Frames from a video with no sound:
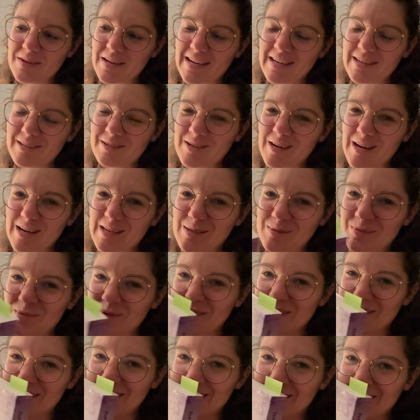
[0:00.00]
and Jasper,
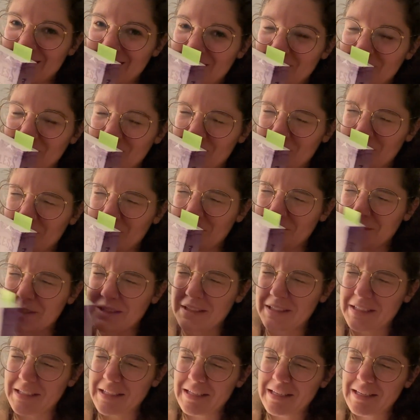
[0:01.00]
and I think it's
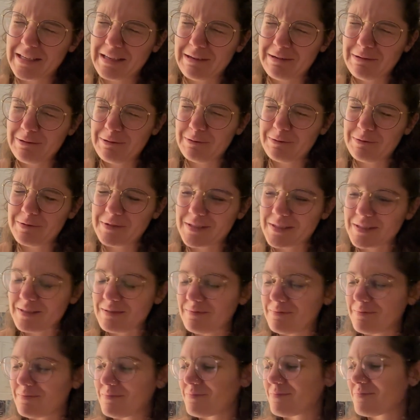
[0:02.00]
really cute.
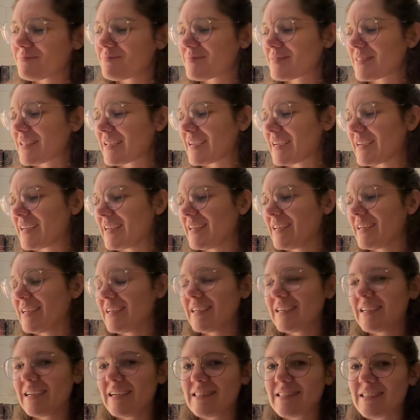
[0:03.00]

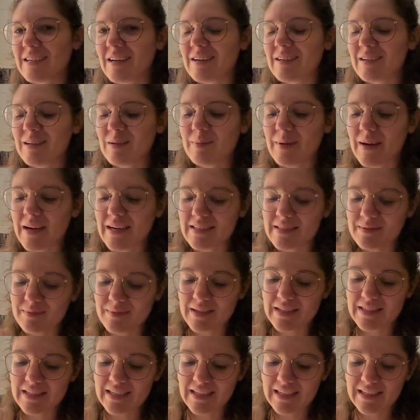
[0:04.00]
It's already past
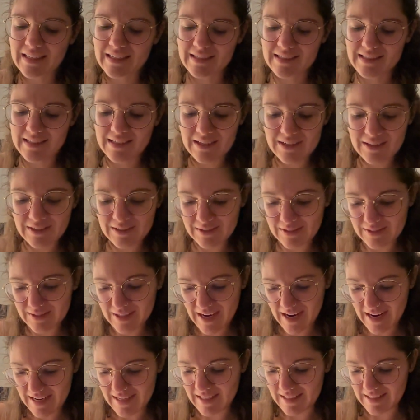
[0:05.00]
midnight, so
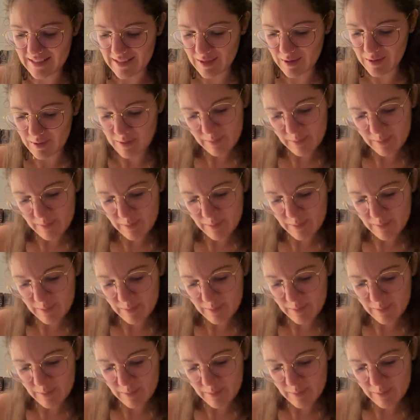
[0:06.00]
I need to go to